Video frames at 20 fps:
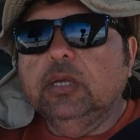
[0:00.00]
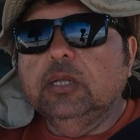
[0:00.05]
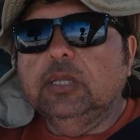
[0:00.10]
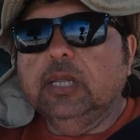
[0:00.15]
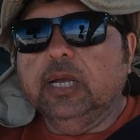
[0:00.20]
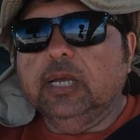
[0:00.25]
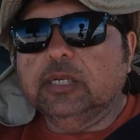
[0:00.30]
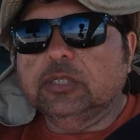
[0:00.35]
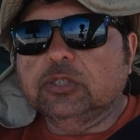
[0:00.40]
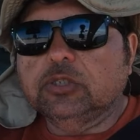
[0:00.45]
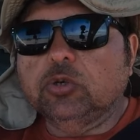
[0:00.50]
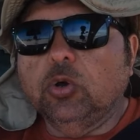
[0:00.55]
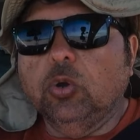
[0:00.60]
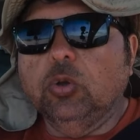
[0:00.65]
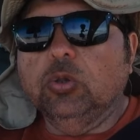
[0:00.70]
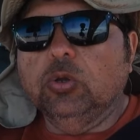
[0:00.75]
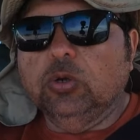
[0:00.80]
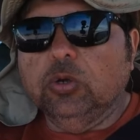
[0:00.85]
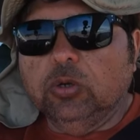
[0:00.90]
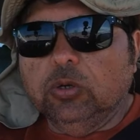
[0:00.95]
like a
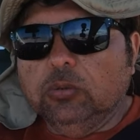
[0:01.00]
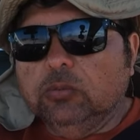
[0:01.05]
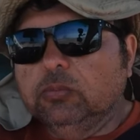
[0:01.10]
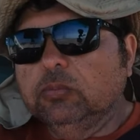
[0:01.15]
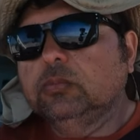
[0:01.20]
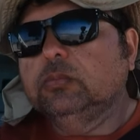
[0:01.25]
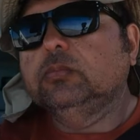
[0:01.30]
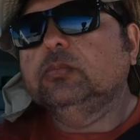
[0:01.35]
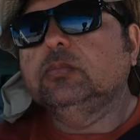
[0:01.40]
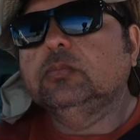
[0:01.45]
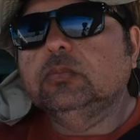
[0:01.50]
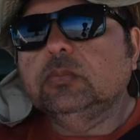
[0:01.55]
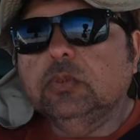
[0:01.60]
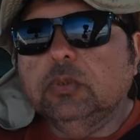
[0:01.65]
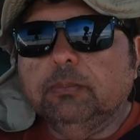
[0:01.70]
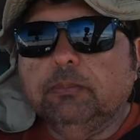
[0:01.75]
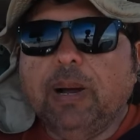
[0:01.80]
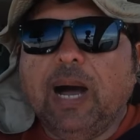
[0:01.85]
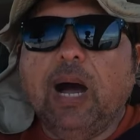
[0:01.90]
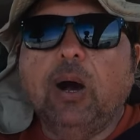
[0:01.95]
solar
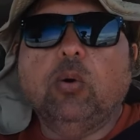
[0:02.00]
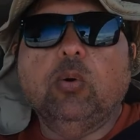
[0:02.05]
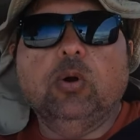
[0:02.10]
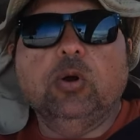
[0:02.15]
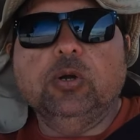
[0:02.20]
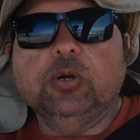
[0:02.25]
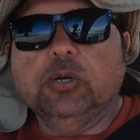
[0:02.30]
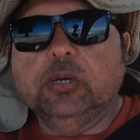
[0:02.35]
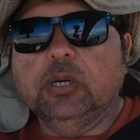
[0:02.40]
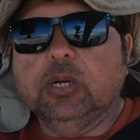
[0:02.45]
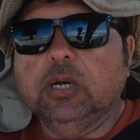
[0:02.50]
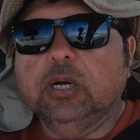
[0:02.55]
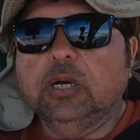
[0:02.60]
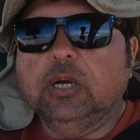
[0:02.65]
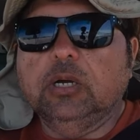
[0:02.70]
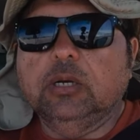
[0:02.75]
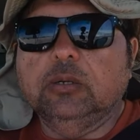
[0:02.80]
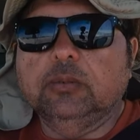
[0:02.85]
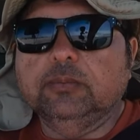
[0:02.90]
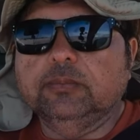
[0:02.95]
powered
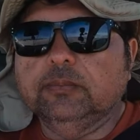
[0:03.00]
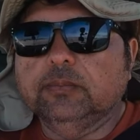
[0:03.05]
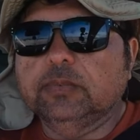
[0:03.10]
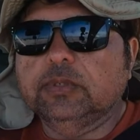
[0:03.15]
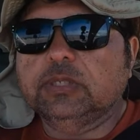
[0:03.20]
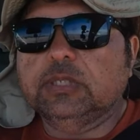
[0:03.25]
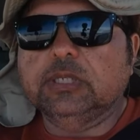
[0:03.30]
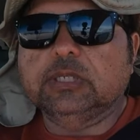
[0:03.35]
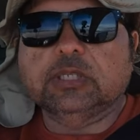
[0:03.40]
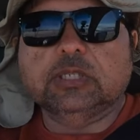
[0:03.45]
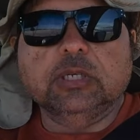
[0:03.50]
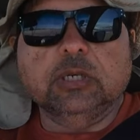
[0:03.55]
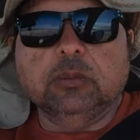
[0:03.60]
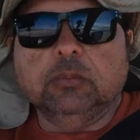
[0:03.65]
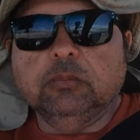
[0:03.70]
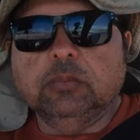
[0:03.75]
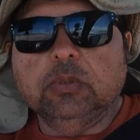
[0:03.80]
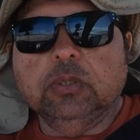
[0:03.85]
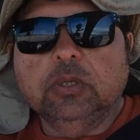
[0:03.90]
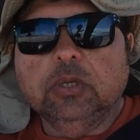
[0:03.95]

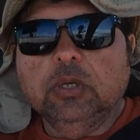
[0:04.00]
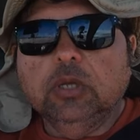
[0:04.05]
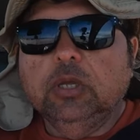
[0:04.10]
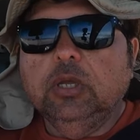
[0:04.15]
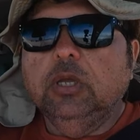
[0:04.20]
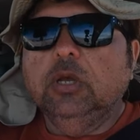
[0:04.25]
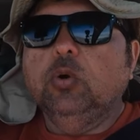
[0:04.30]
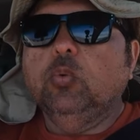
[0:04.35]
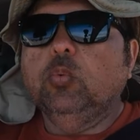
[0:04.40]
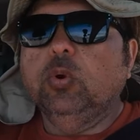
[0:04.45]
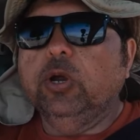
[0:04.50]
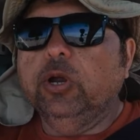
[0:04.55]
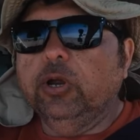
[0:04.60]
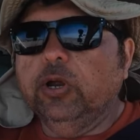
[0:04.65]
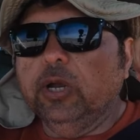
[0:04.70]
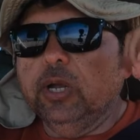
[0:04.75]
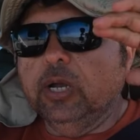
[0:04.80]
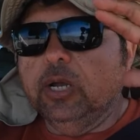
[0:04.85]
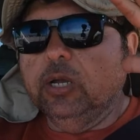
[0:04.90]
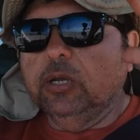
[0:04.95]
system
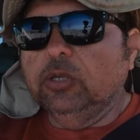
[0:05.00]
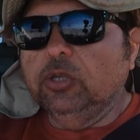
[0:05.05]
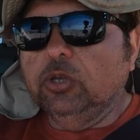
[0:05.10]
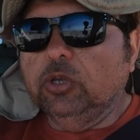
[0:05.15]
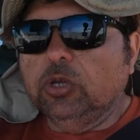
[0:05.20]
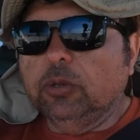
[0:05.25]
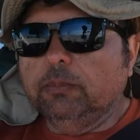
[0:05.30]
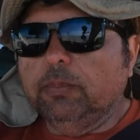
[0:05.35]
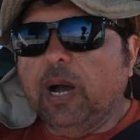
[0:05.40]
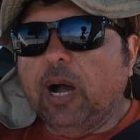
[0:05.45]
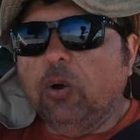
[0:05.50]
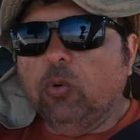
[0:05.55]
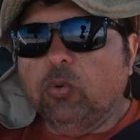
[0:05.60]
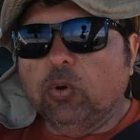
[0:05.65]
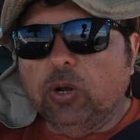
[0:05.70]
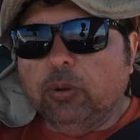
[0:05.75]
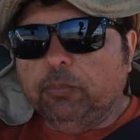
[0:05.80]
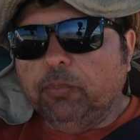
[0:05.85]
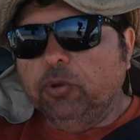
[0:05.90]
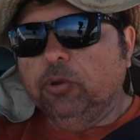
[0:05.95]
where you could
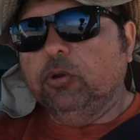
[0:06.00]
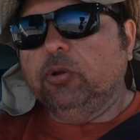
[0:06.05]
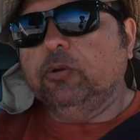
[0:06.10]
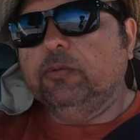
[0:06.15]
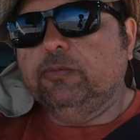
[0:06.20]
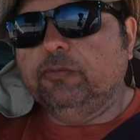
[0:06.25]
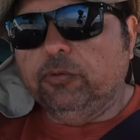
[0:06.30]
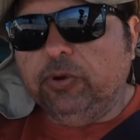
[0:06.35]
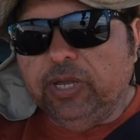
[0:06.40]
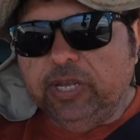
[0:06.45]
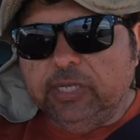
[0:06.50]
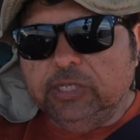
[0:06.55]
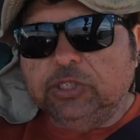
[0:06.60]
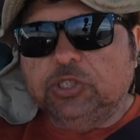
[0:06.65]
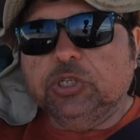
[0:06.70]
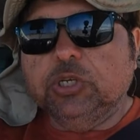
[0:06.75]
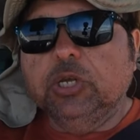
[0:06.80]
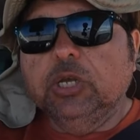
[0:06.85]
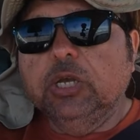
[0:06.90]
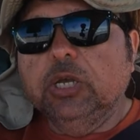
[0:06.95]
power up your
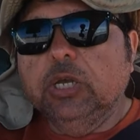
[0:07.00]
fridge.